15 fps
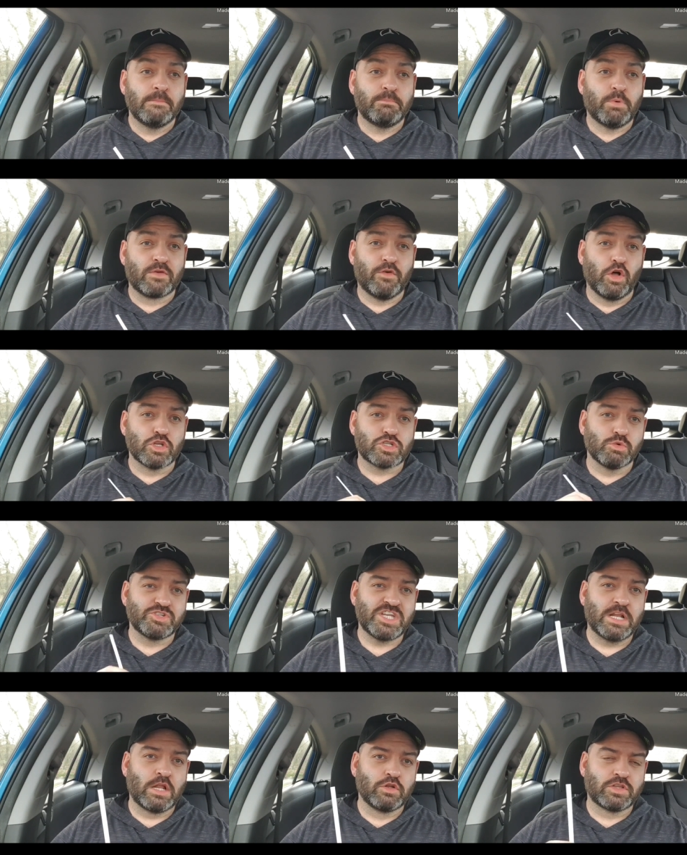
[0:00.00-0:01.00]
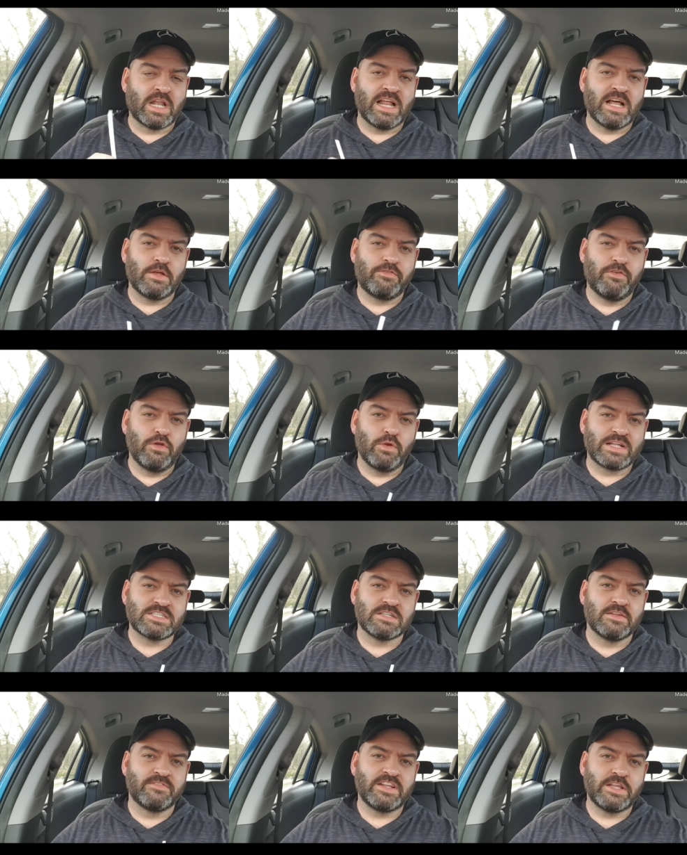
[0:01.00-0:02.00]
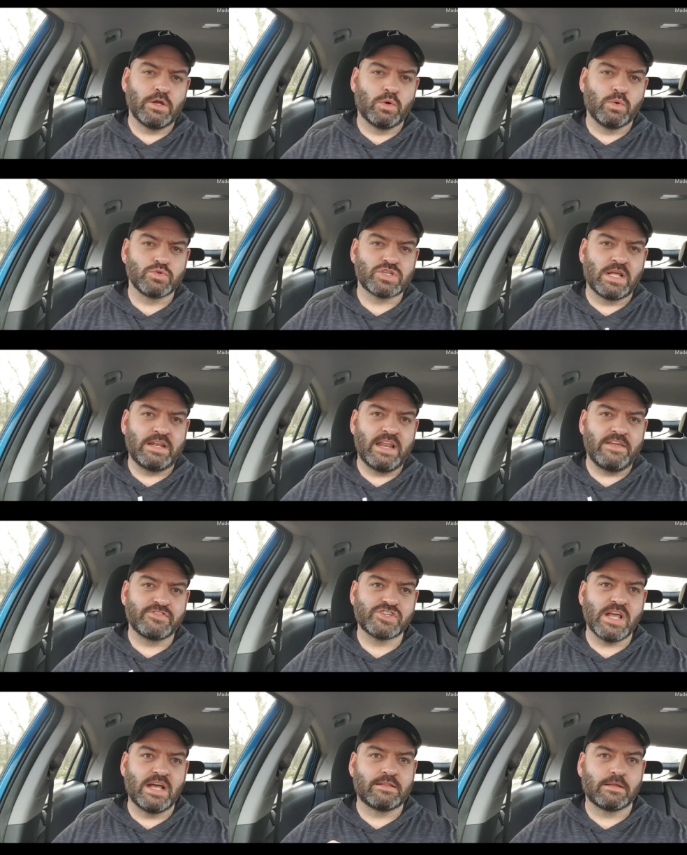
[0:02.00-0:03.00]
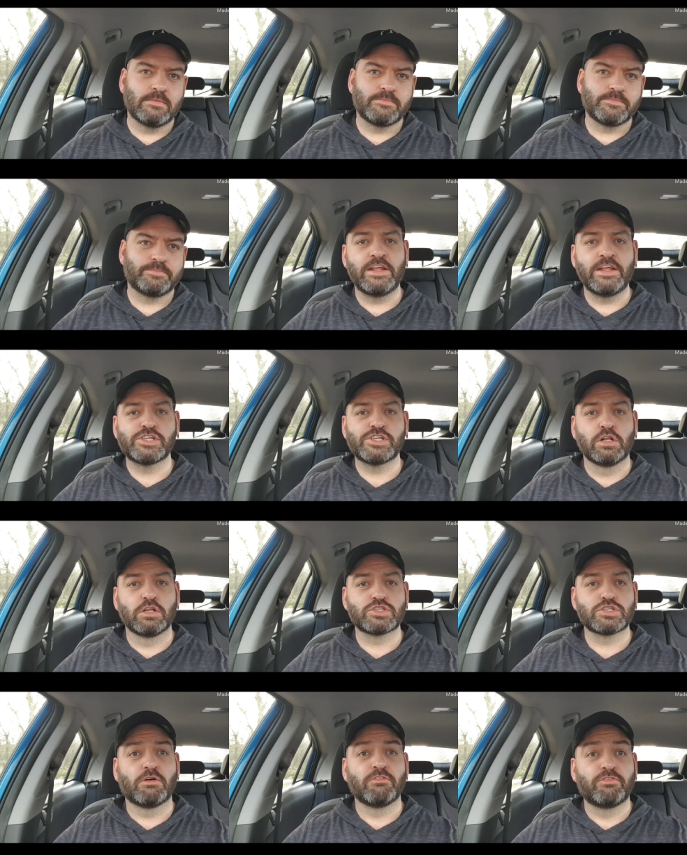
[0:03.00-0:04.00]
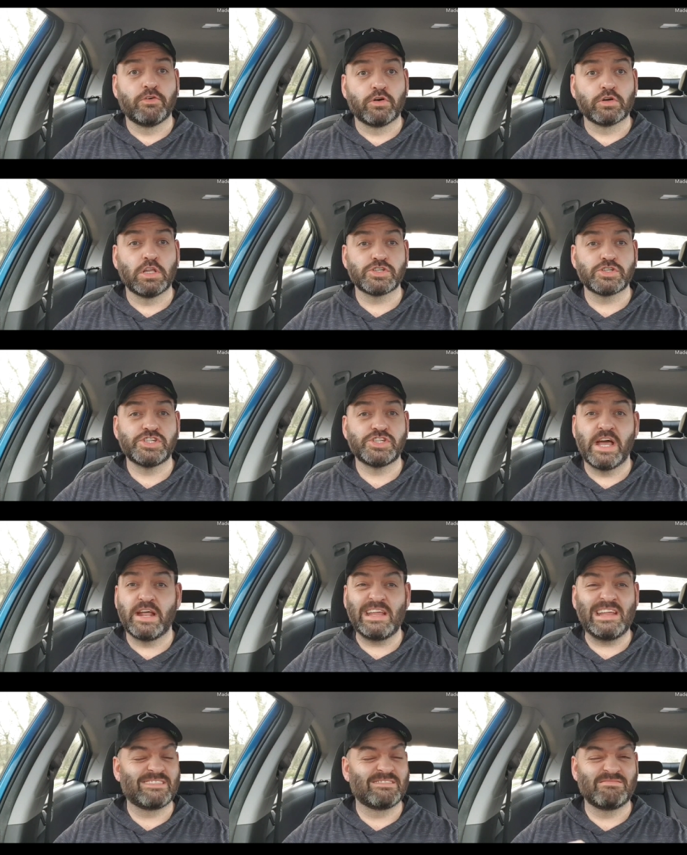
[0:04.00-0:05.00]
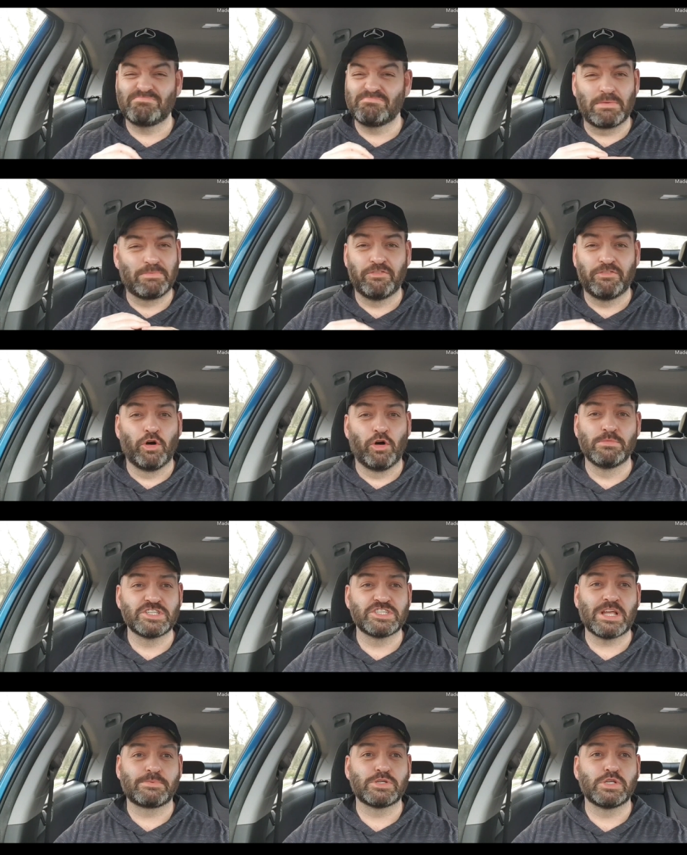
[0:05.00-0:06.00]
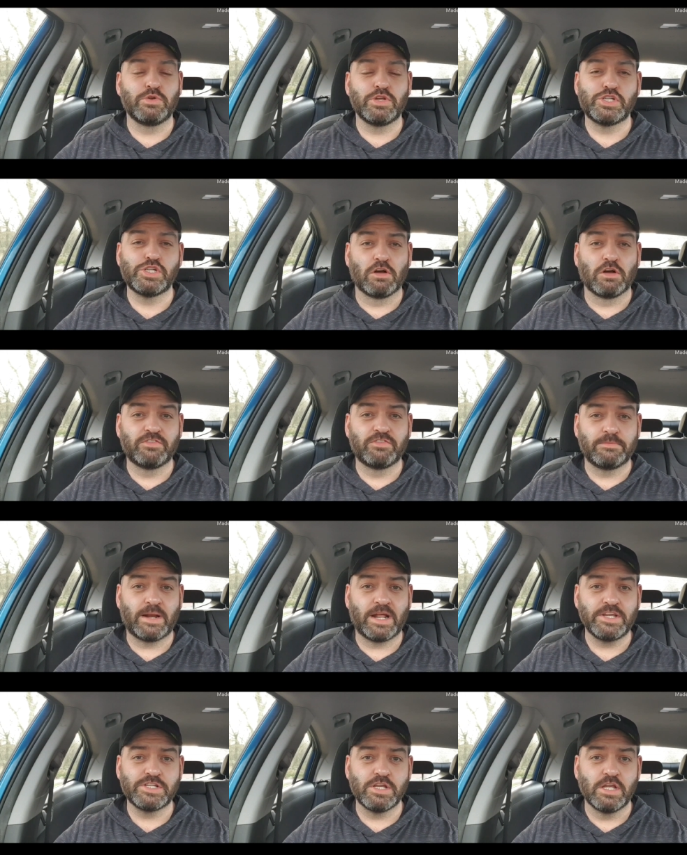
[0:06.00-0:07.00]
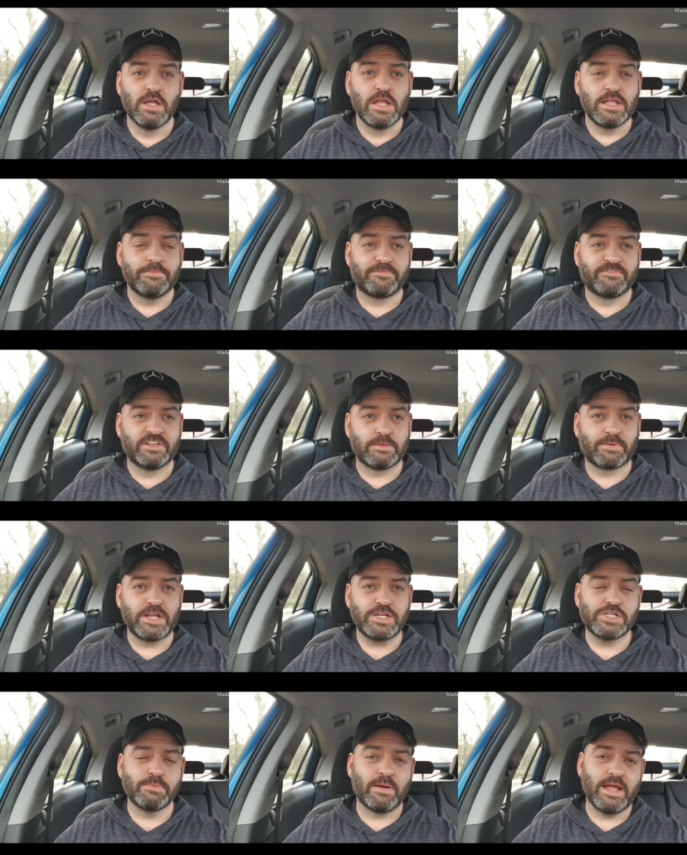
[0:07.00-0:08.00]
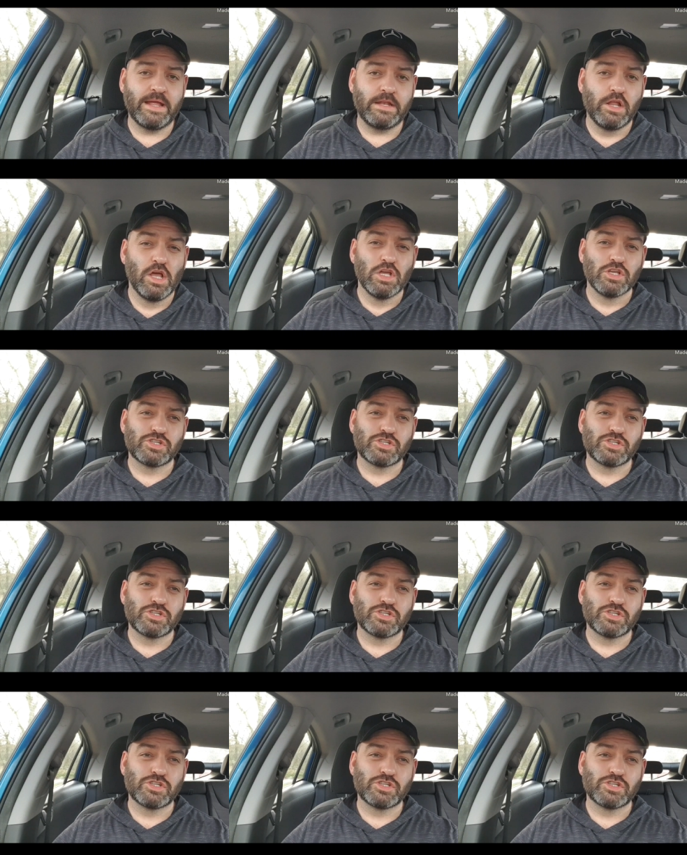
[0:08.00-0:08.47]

But I've also seen another la- few lads of the videos, and they've said the original Tom Ford Lost Cherry, the performance is absolutely shocking for the price you, for the price you're paying.